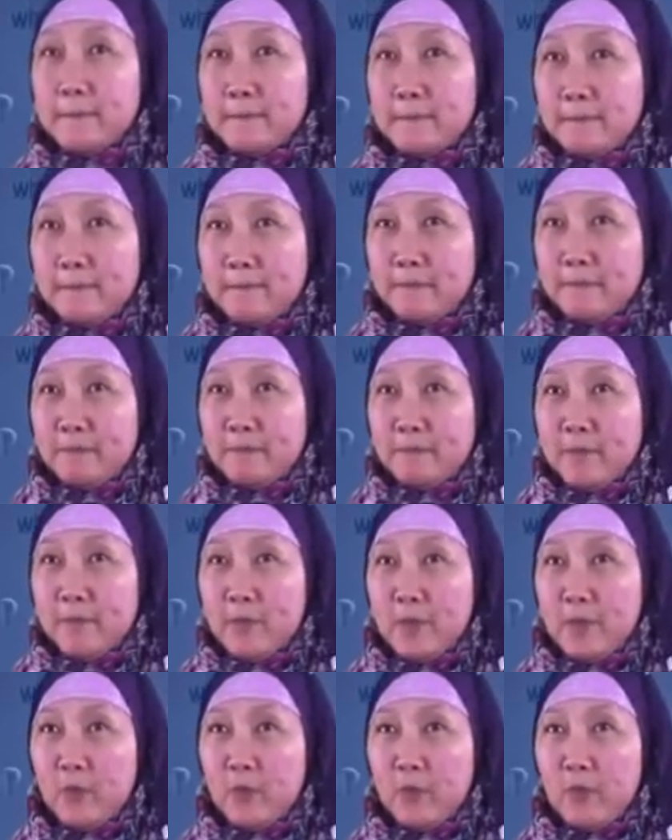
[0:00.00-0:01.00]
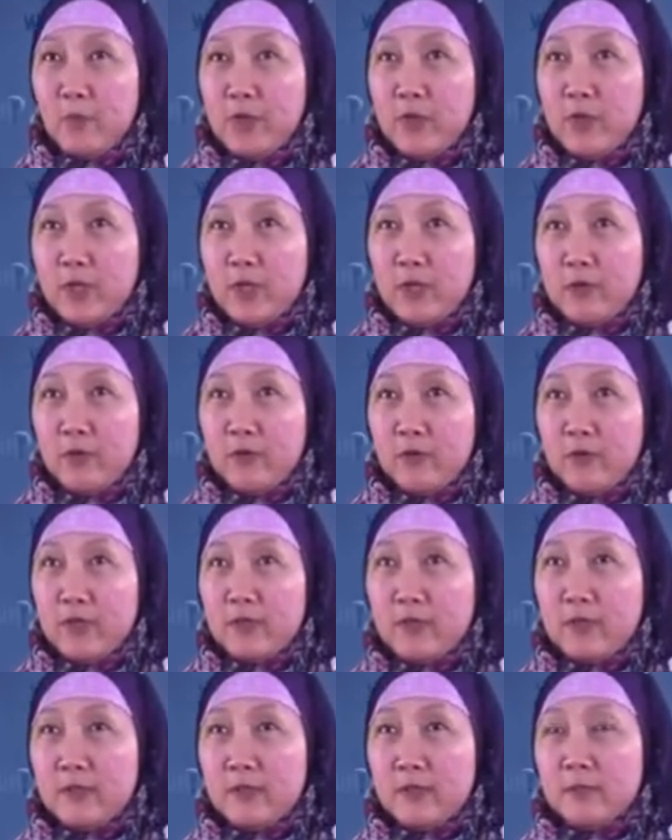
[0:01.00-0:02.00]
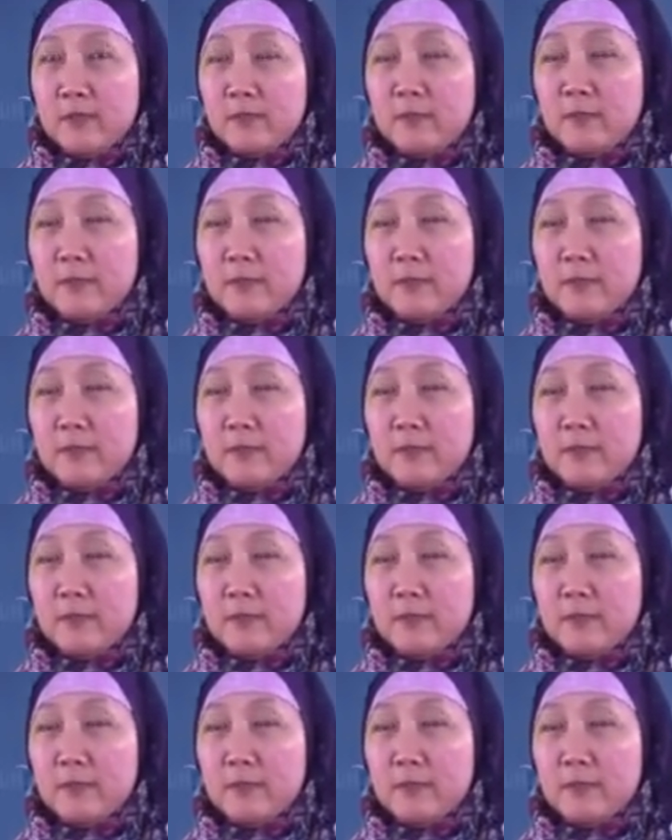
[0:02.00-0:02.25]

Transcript: is a biggest challenge,